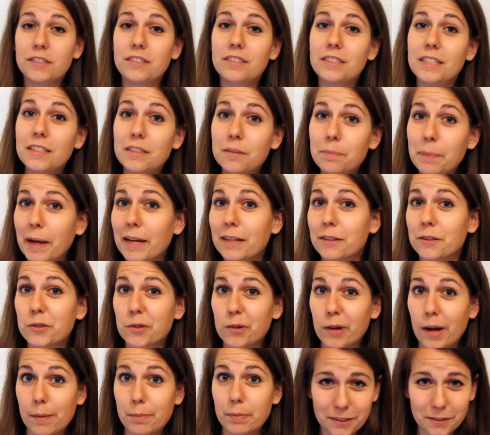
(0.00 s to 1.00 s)
Cease pants
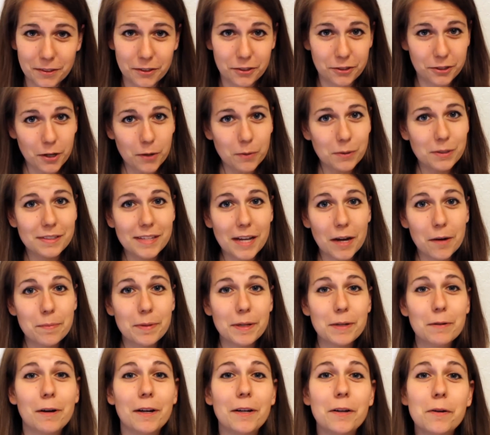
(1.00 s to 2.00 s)
crap. So the show is now
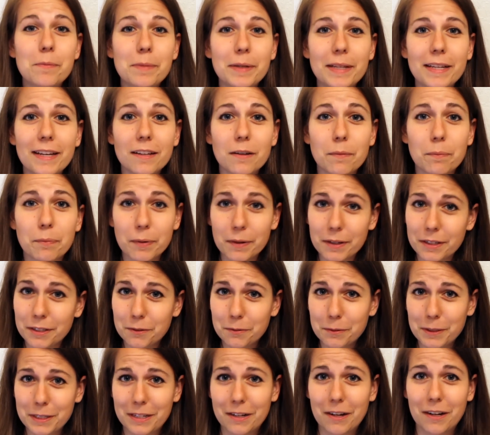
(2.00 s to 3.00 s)
BYOB at a pretty
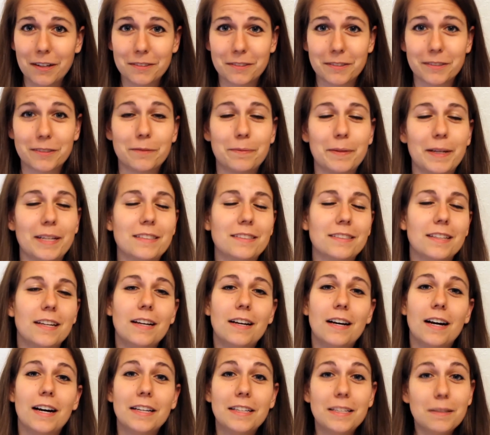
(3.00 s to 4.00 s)
sweet concert space.
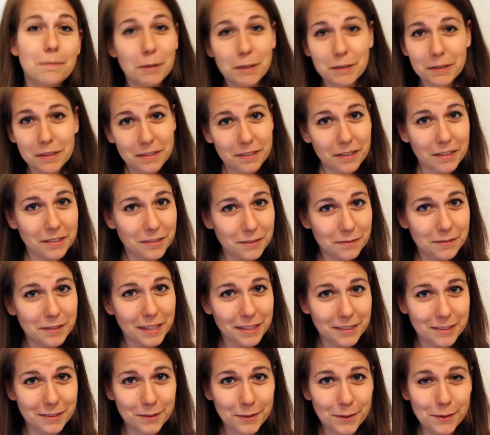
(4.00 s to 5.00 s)
I emailed the tons of
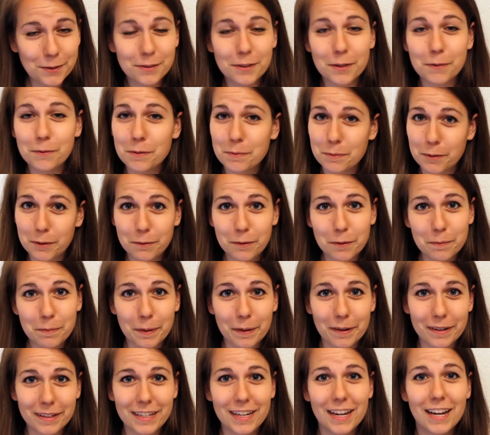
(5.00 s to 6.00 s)
tech students that we moved the
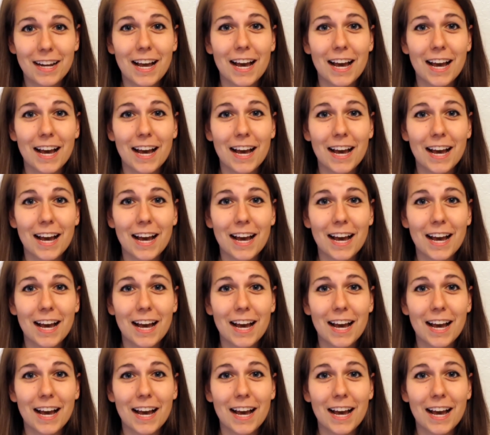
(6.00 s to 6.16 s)
party,